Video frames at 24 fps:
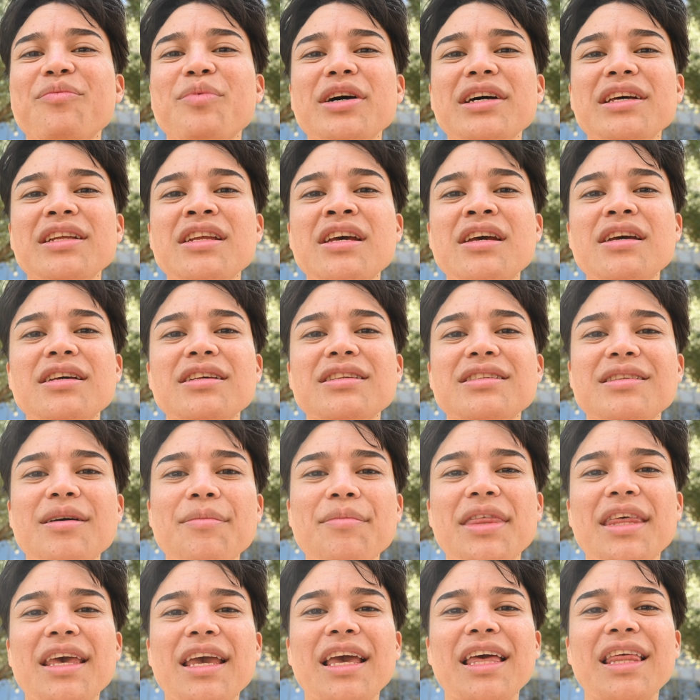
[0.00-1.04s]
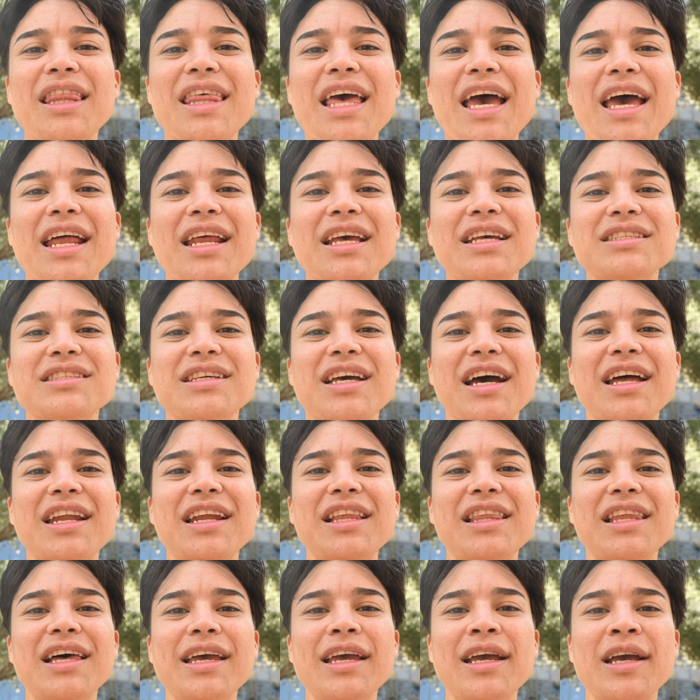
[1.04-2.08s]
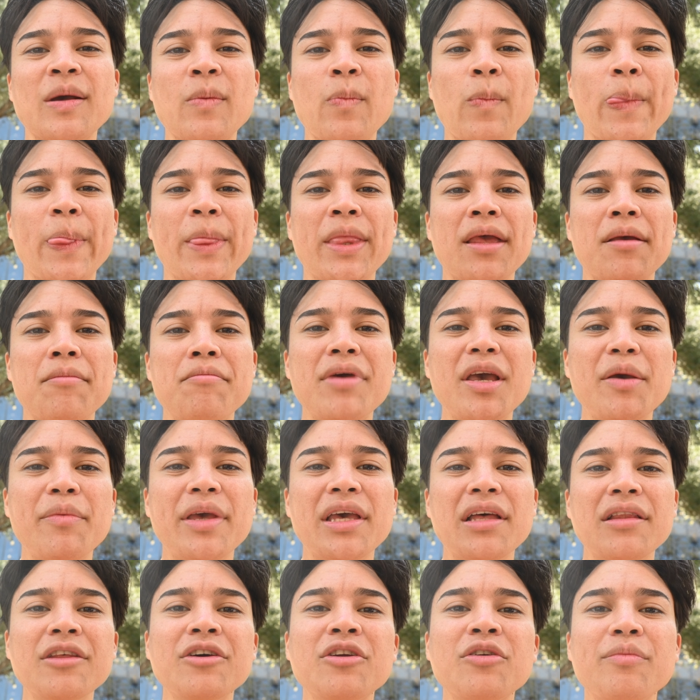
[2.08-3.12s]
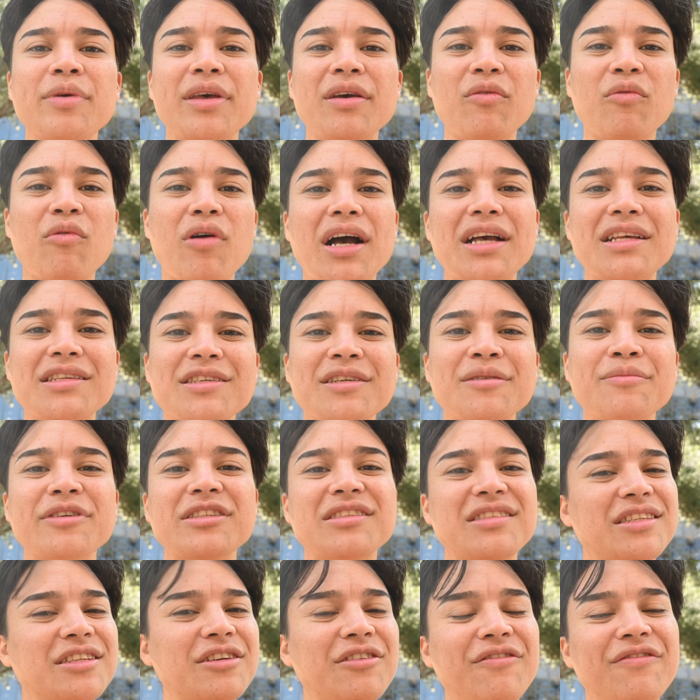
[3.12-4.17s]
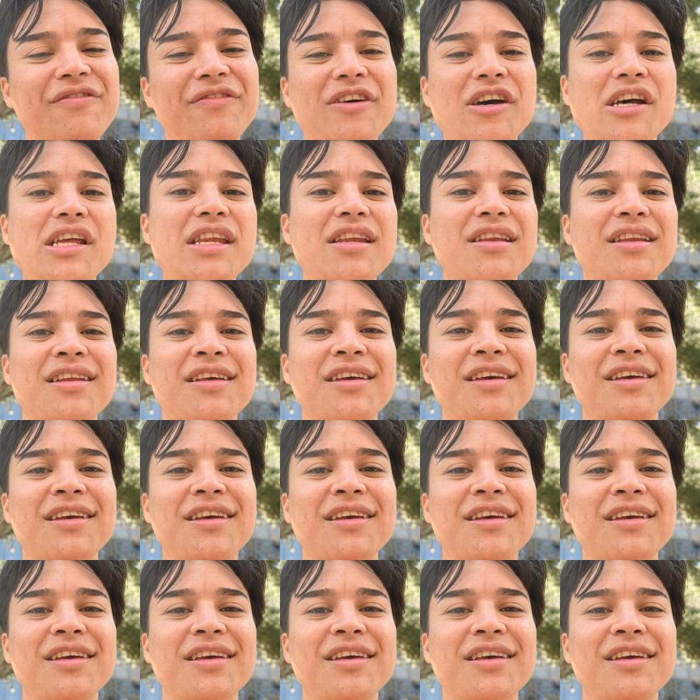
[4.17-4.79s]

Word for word: but something that is kind of like maybe a little bit wiser but still fun.